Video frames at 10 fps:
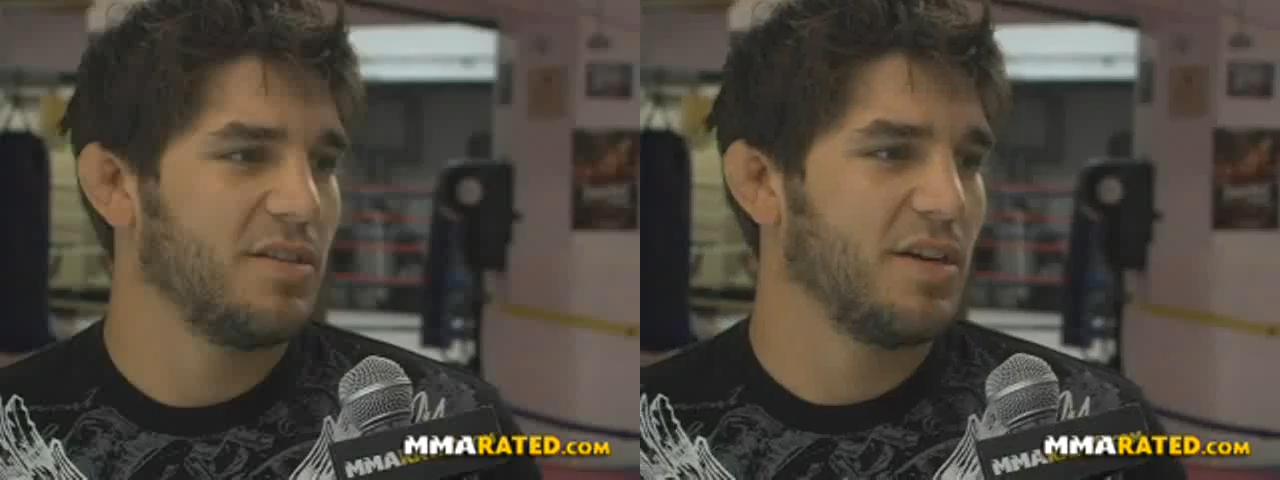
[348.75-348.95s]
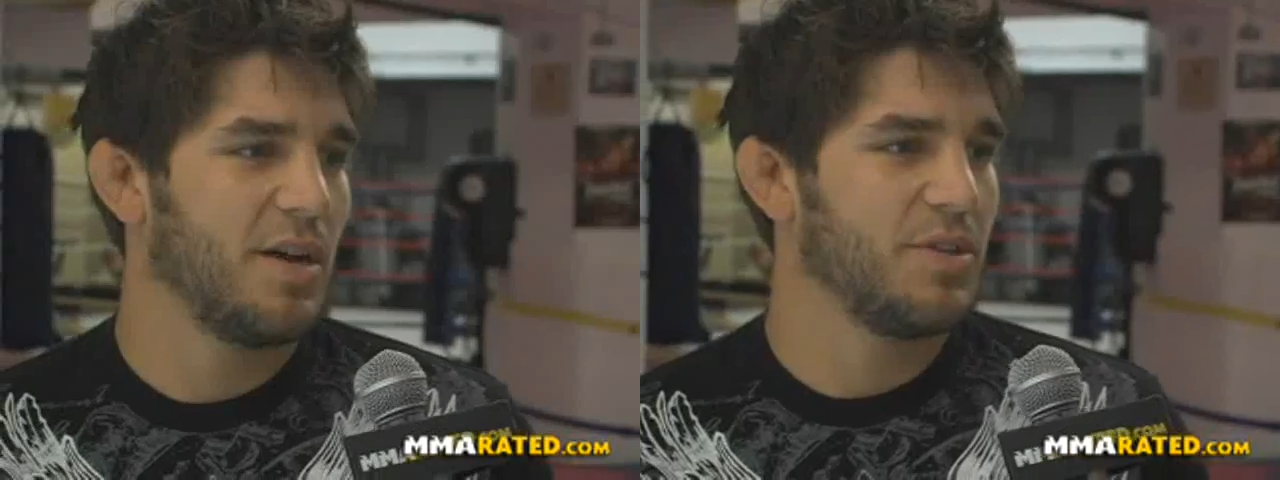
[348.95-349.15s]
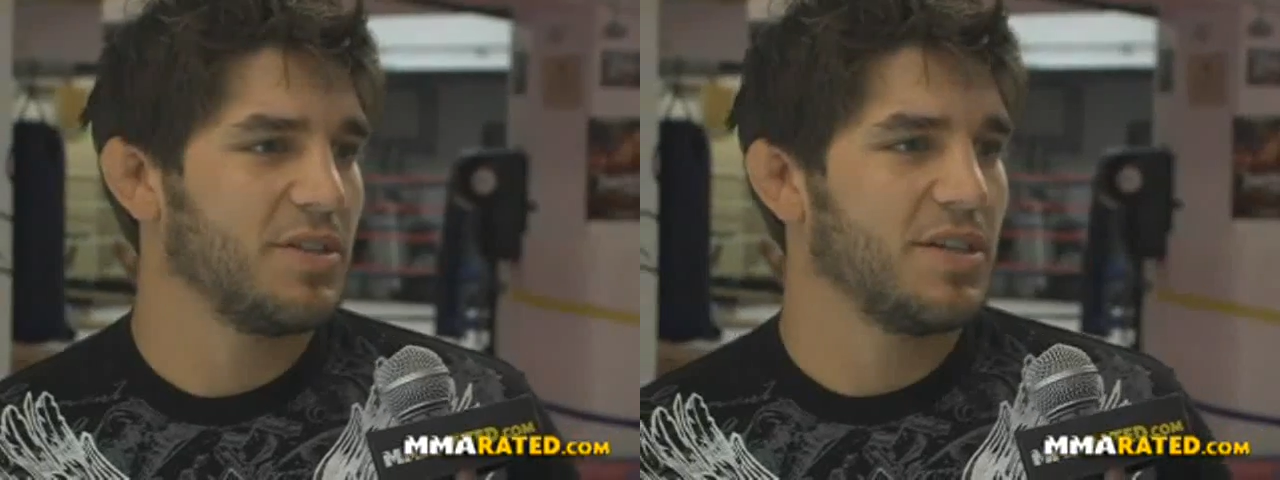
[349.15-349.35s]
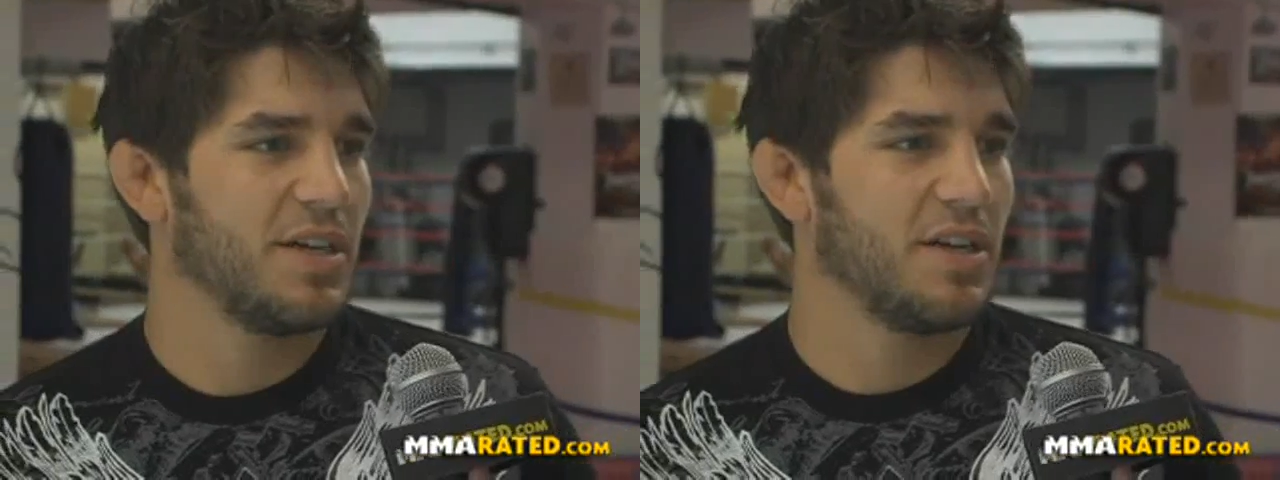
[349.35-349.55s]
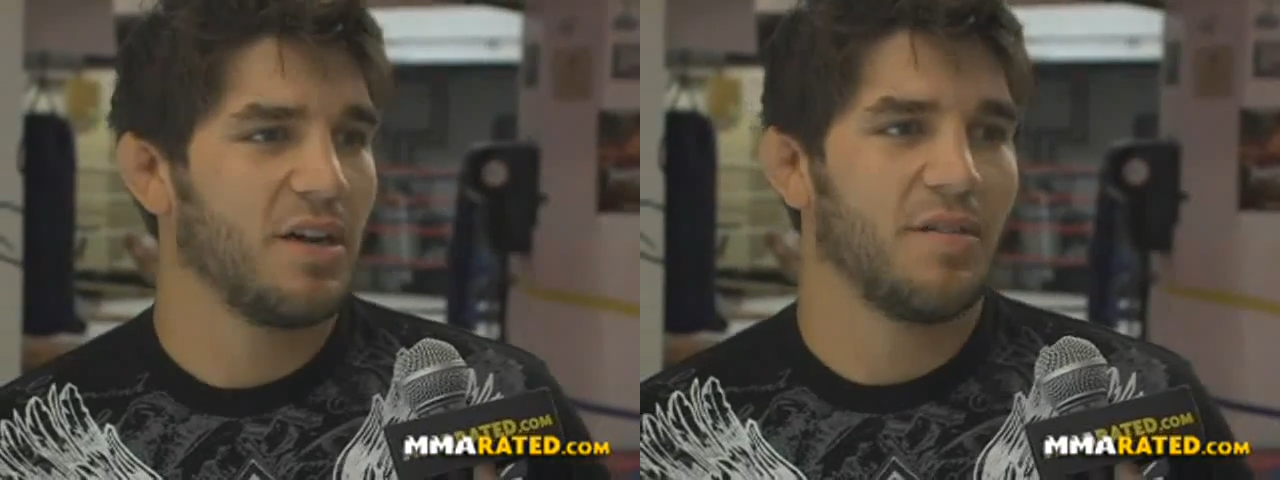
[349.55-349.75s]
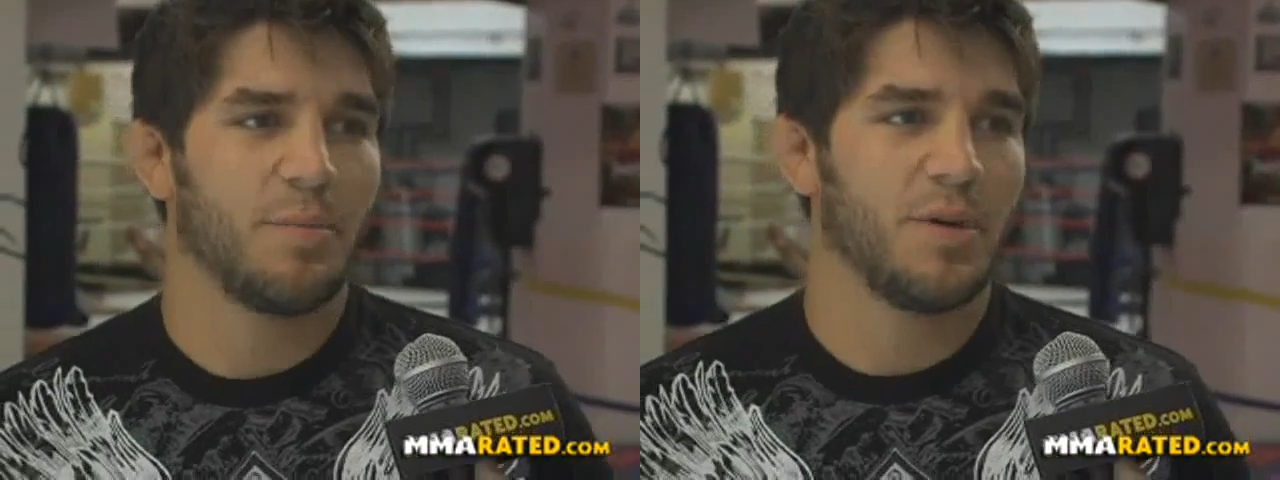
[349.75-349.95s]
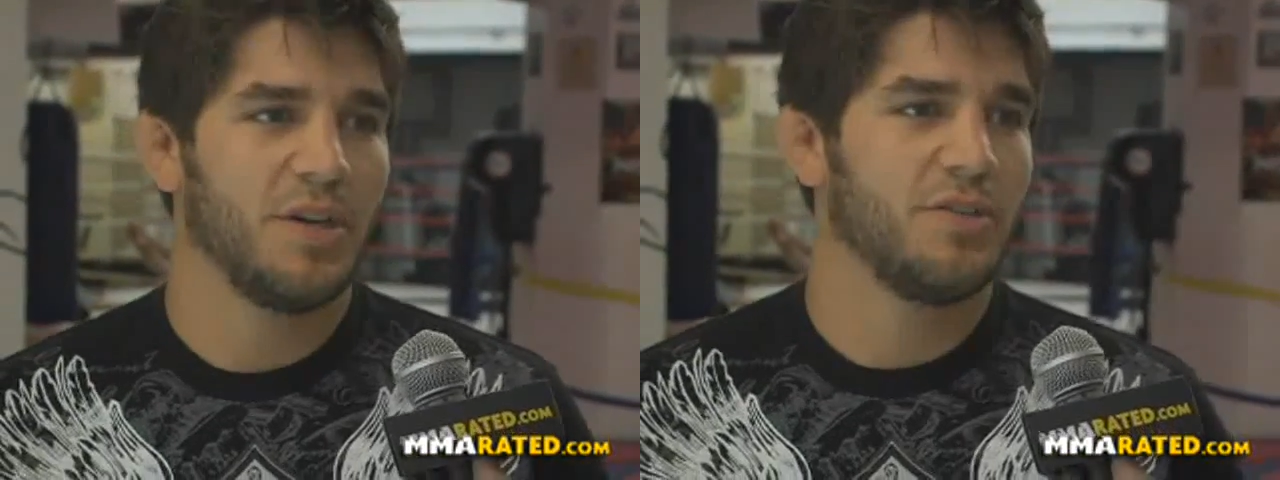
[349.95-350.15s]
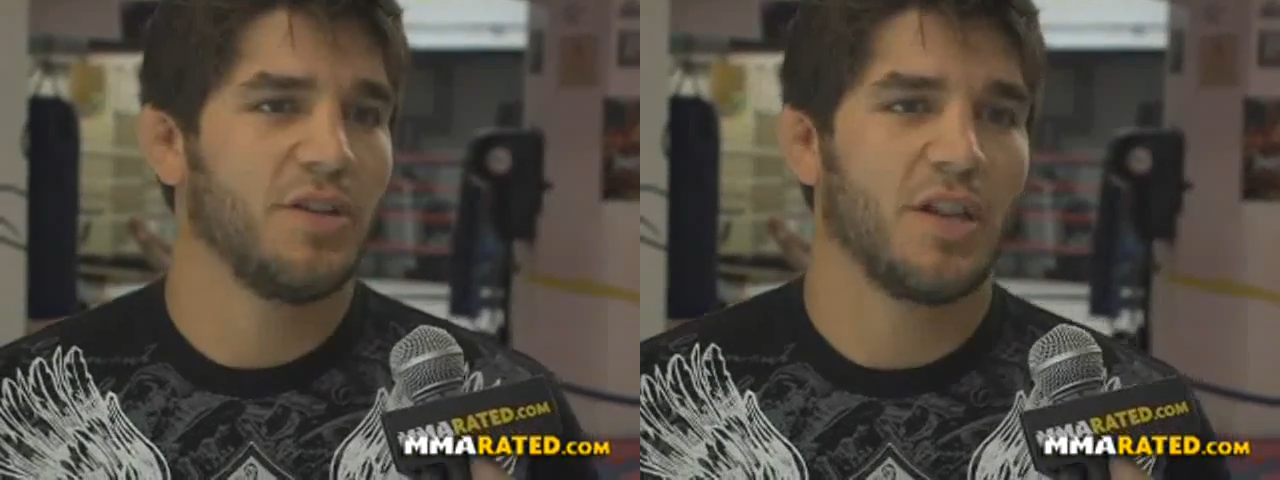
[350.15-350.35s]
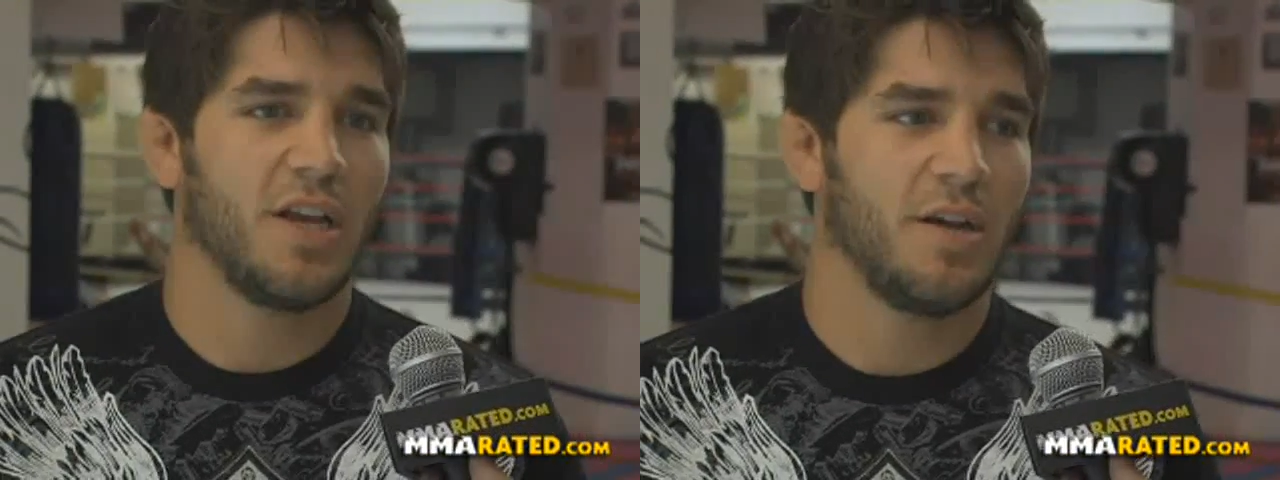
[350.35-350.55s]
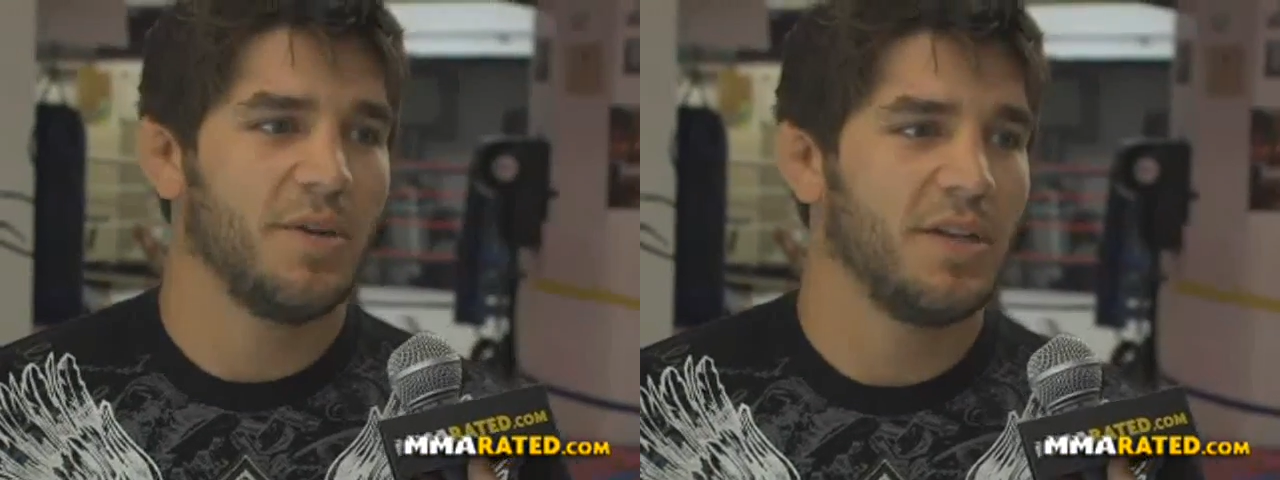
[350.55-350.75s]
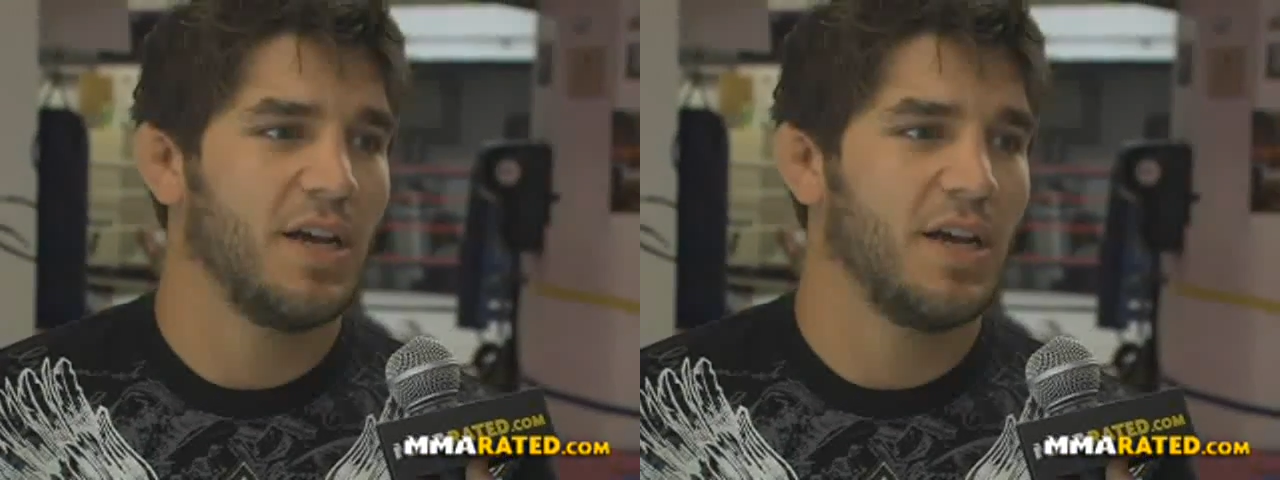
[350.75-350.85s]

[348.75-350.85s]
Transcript: you know, I'm not the kind of guy I'm going to the club and